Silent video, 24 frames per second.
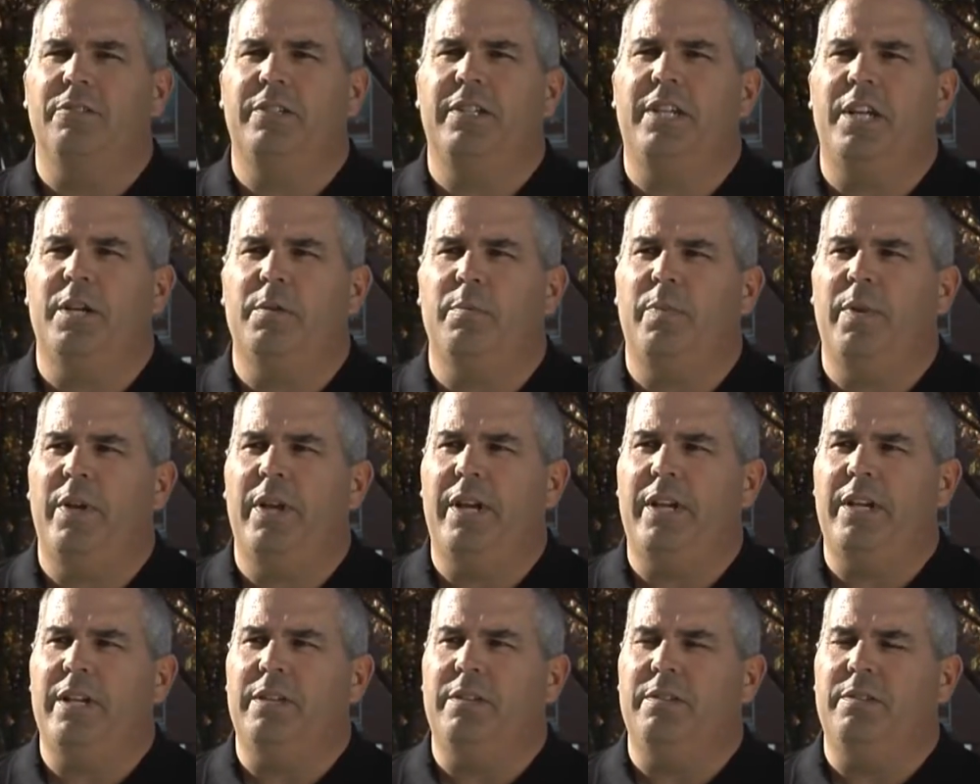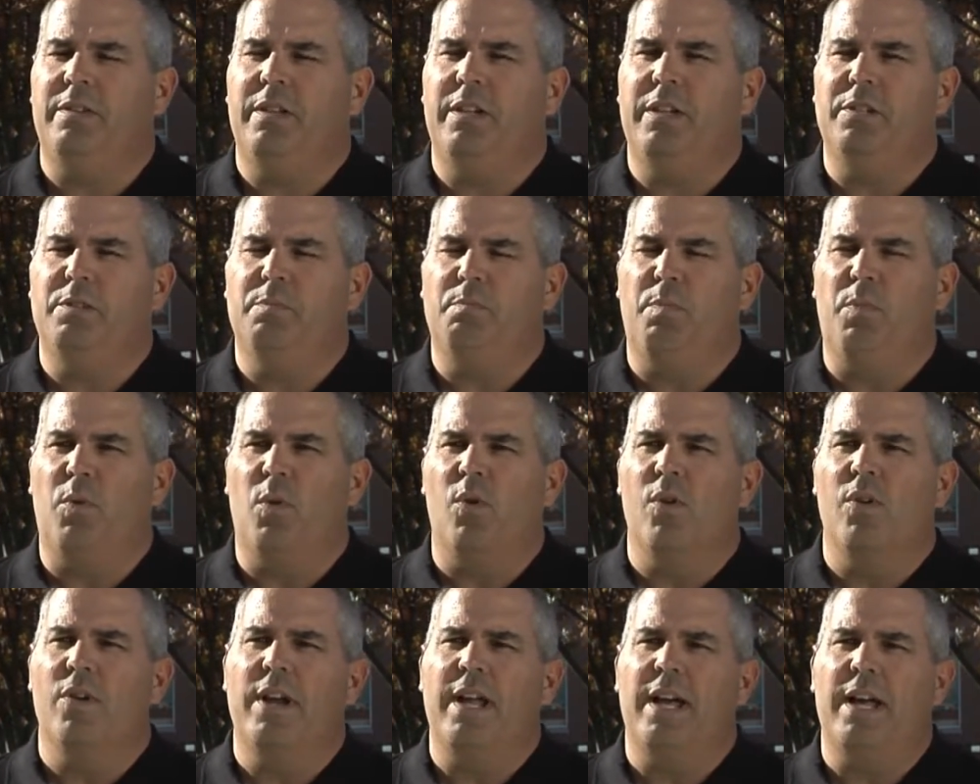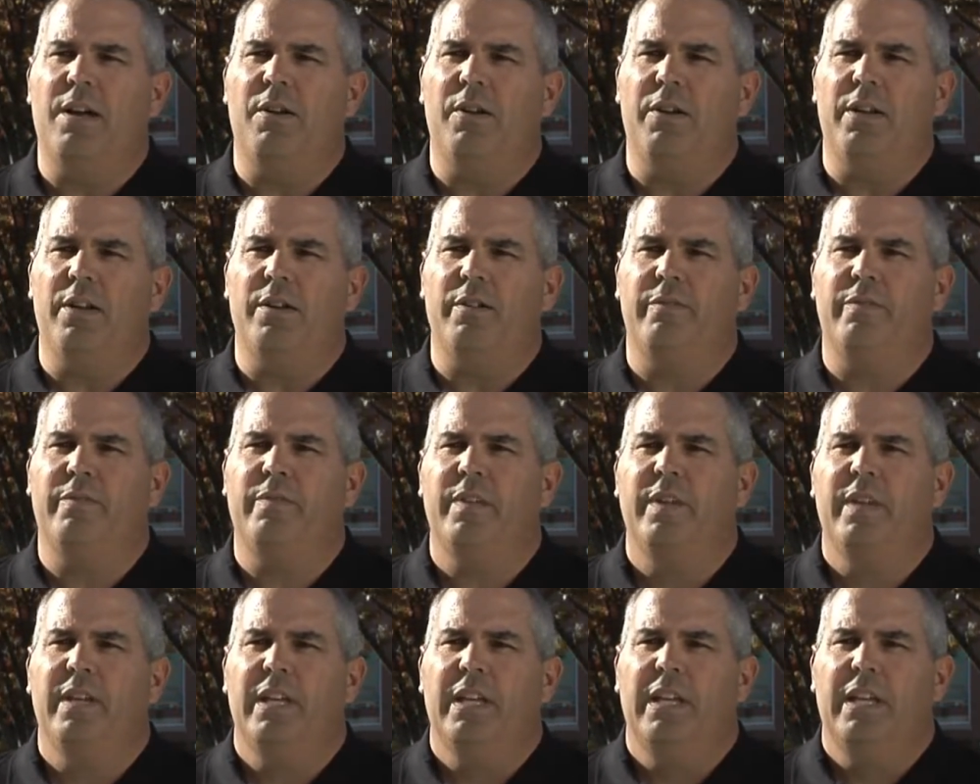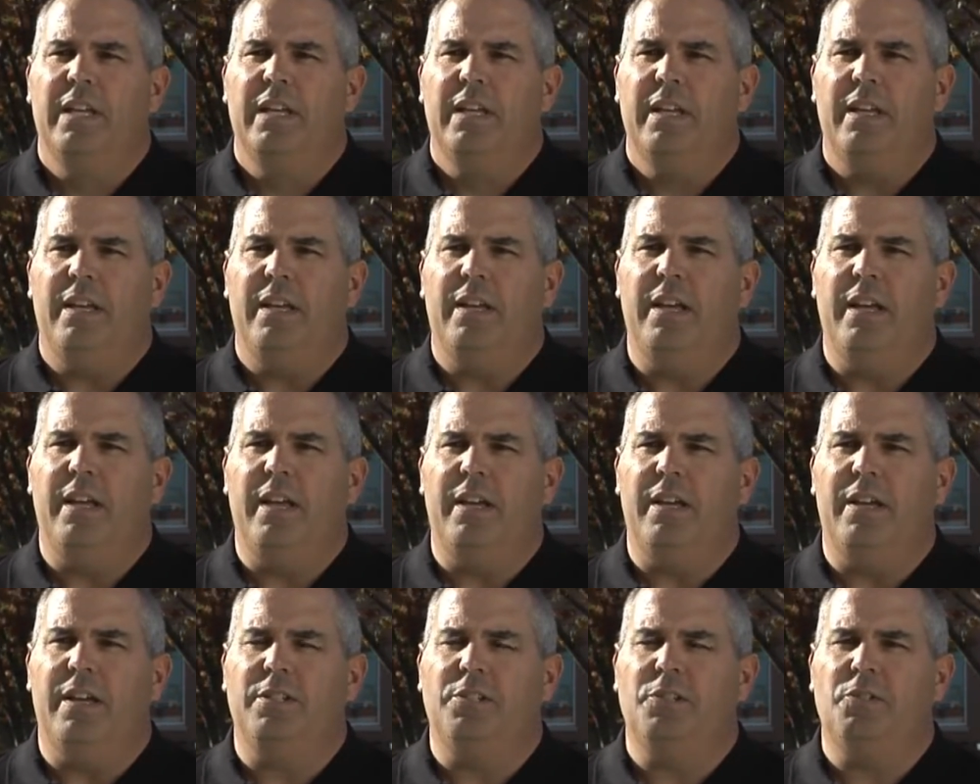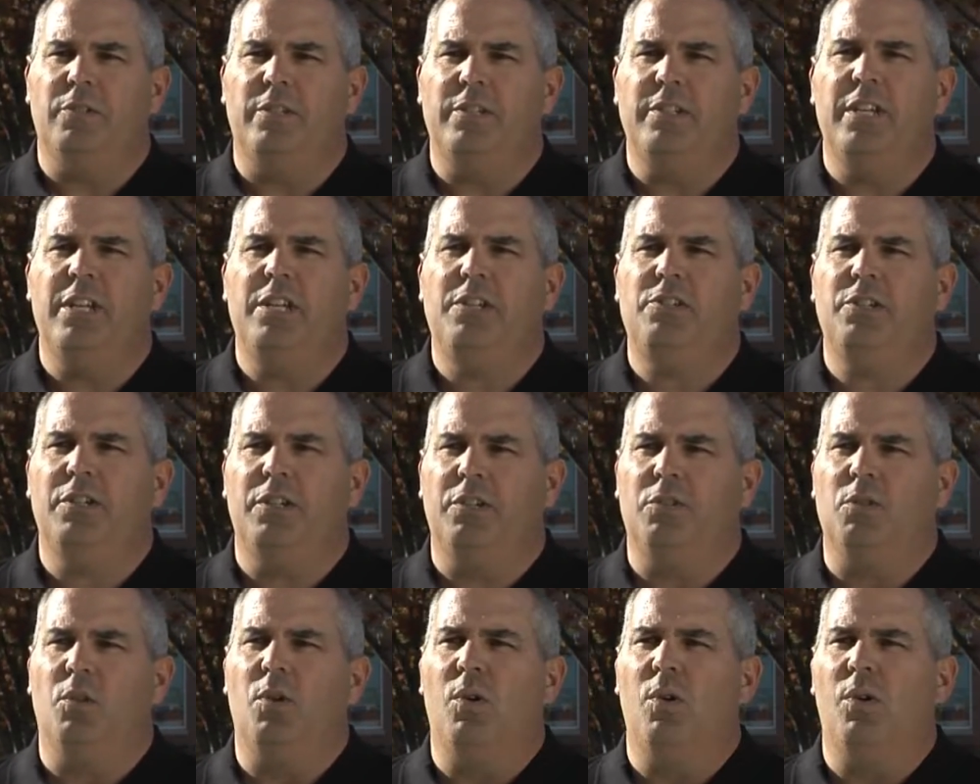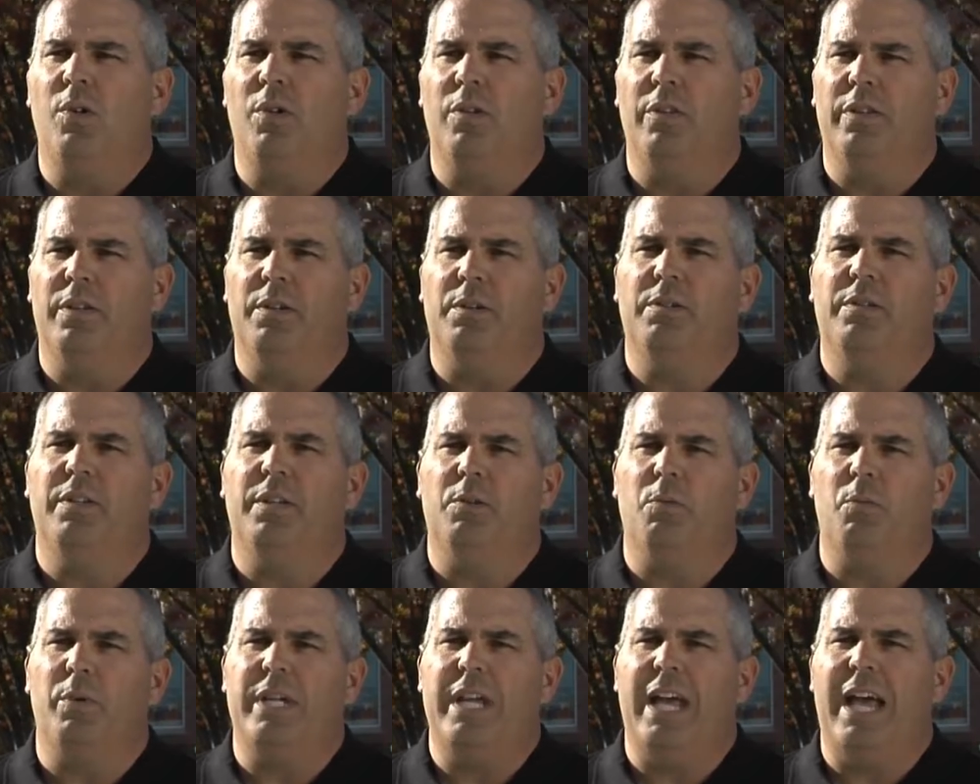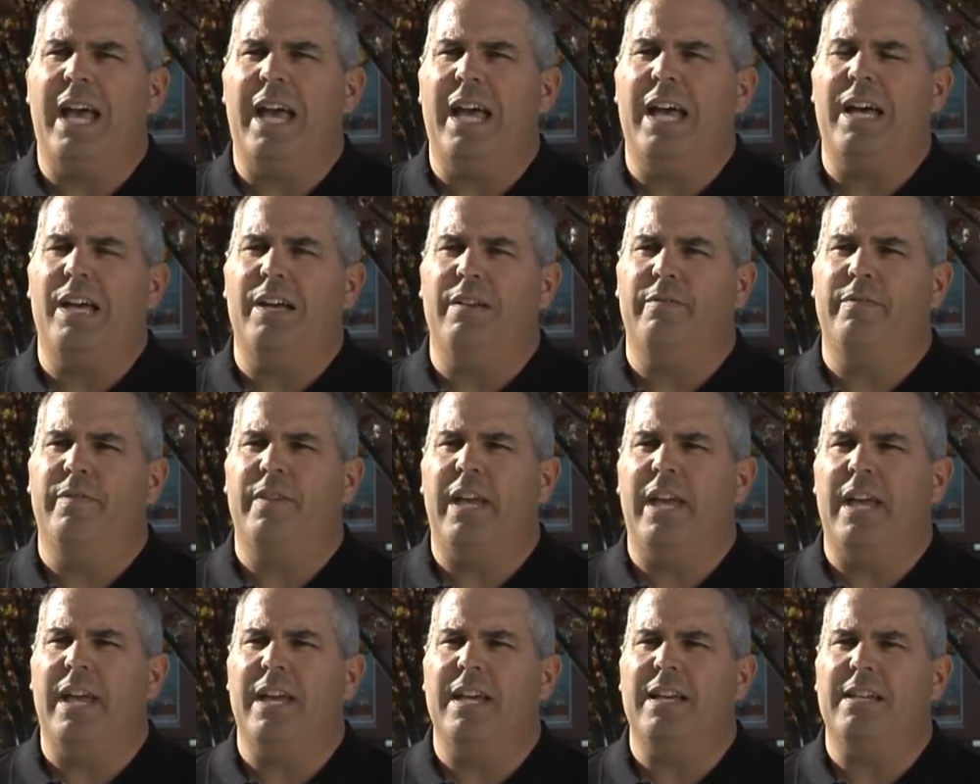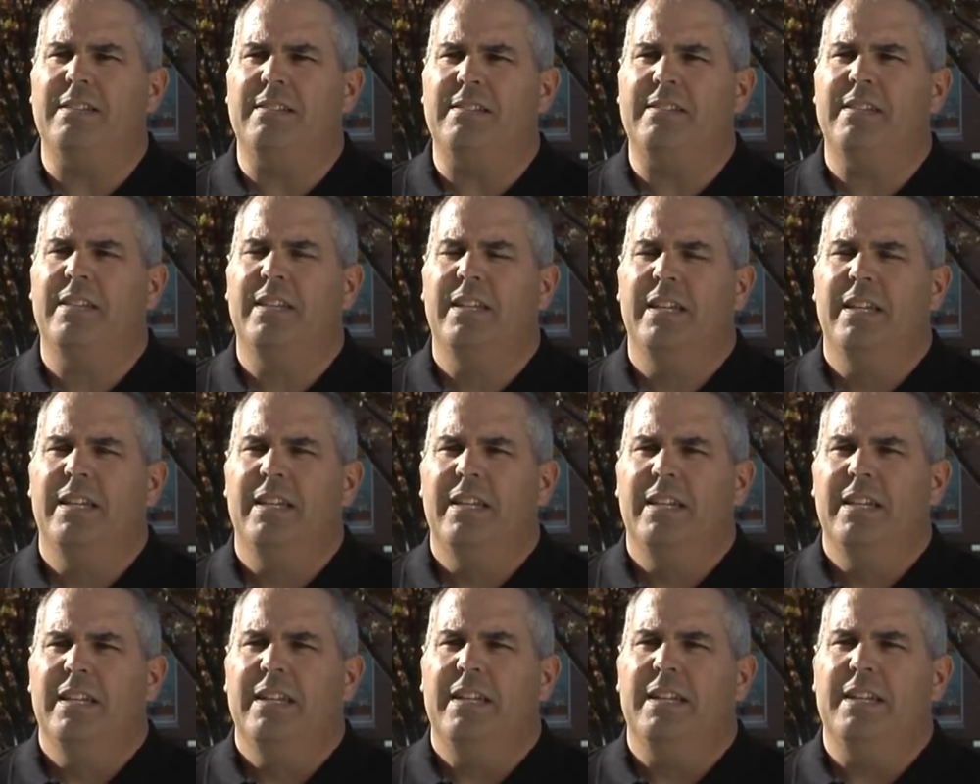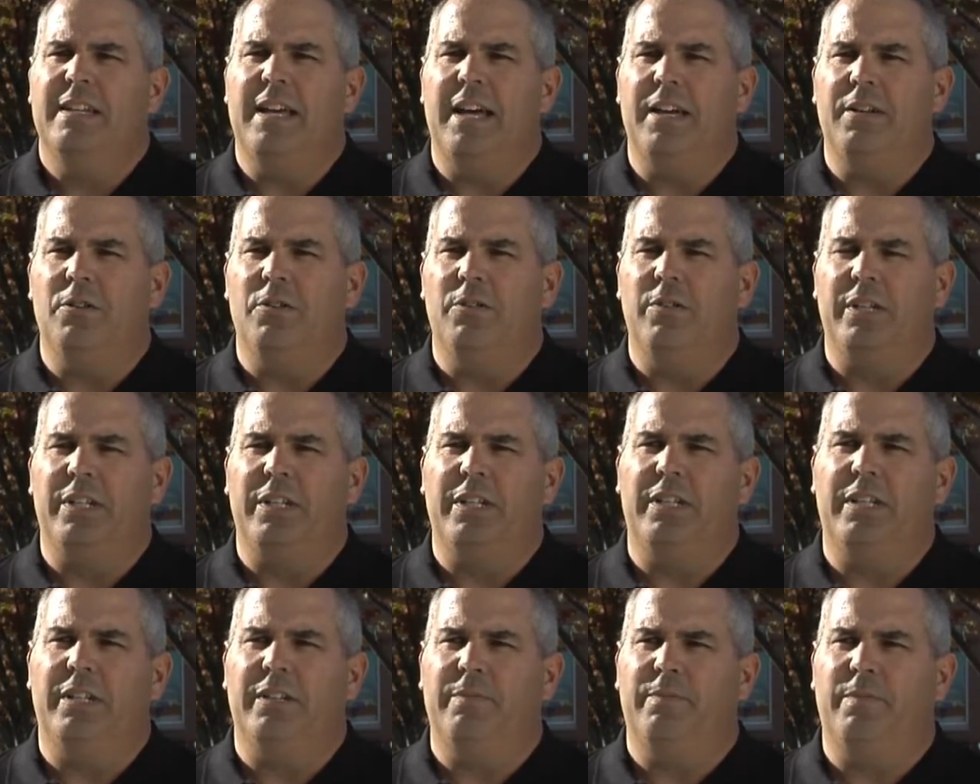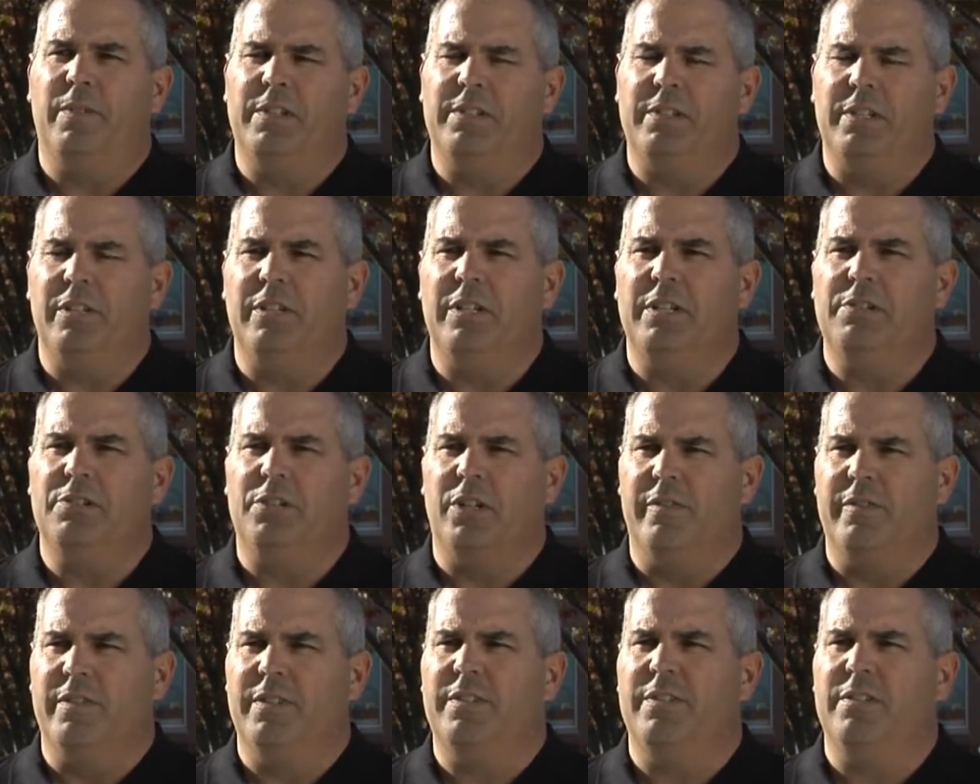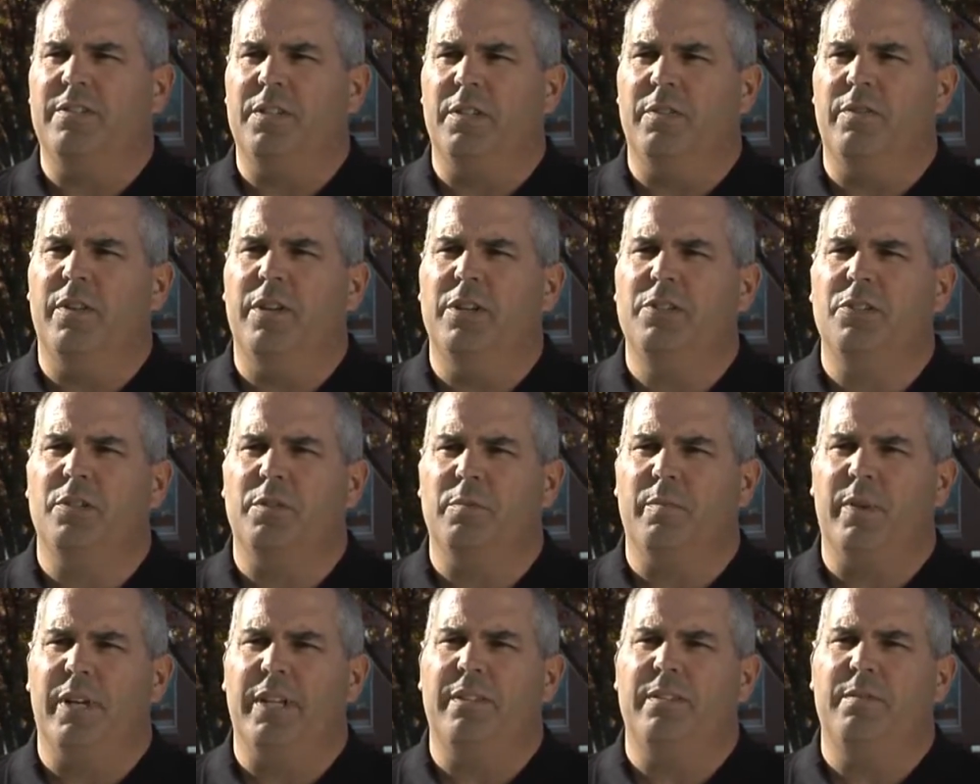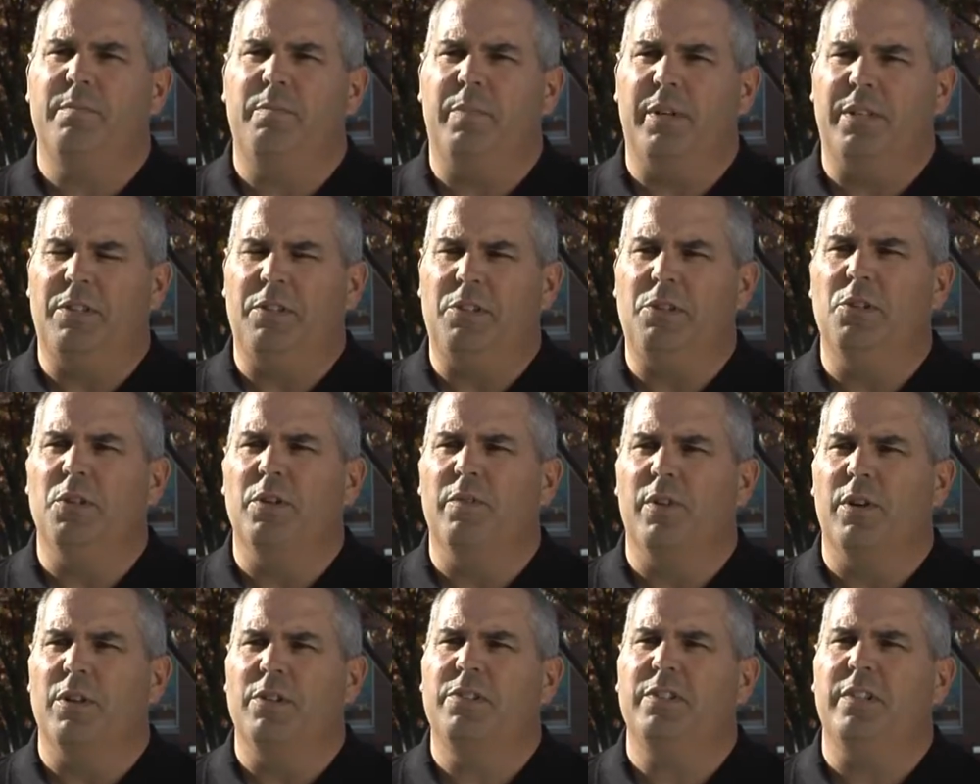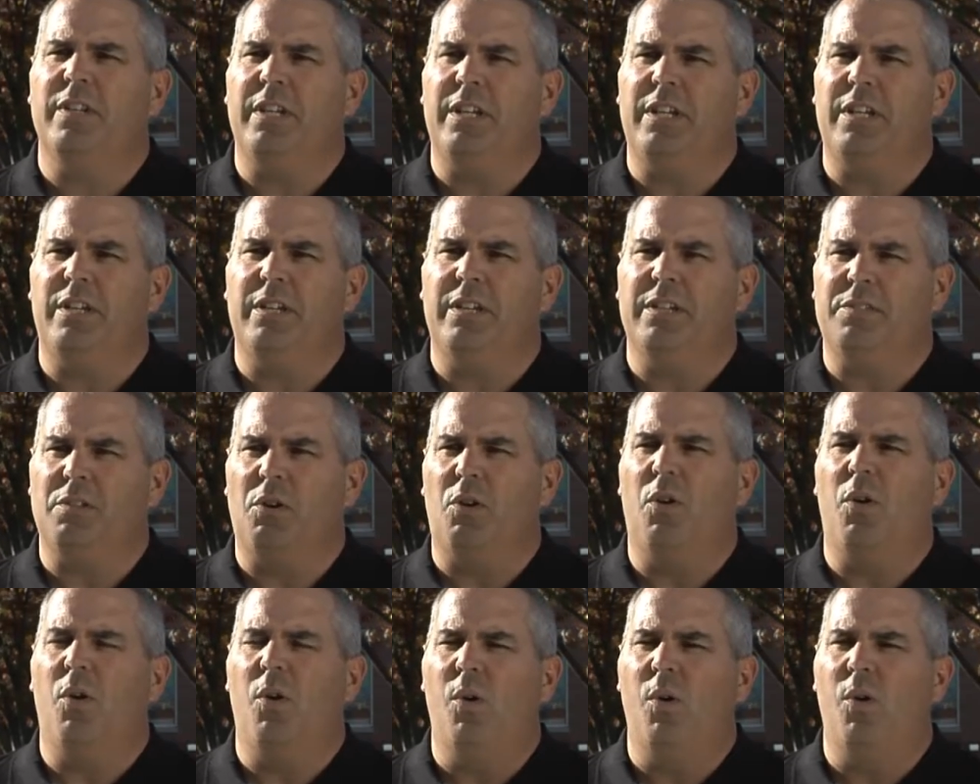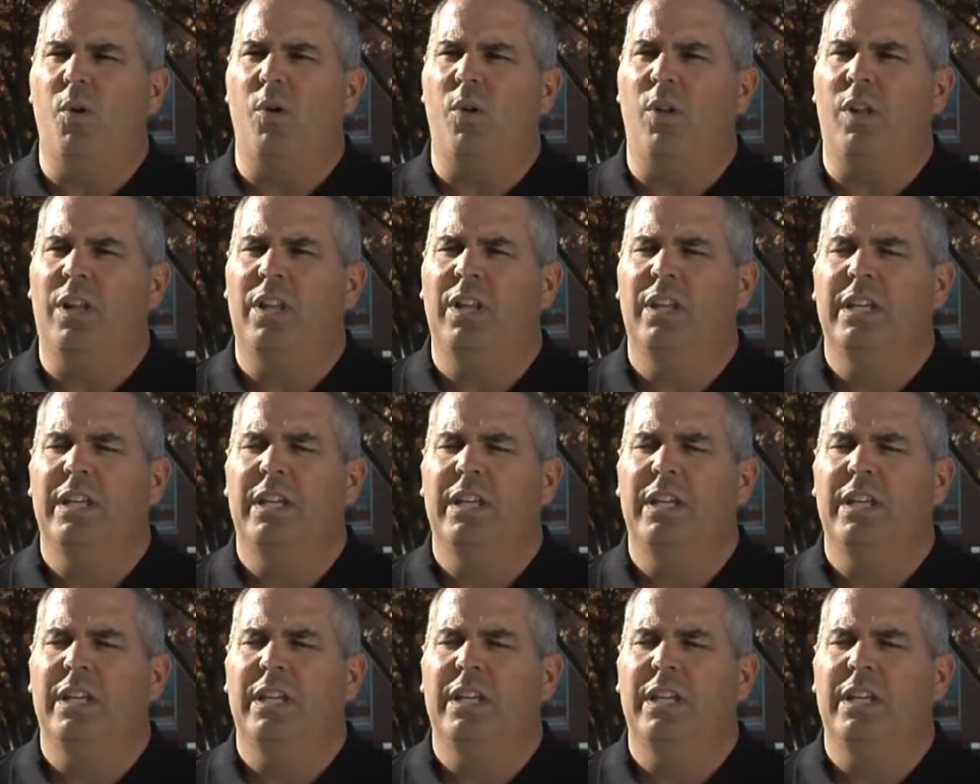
campaign is, is born out of a strategic goal that, that we have as not only a facility services division, but, but the university as a whole,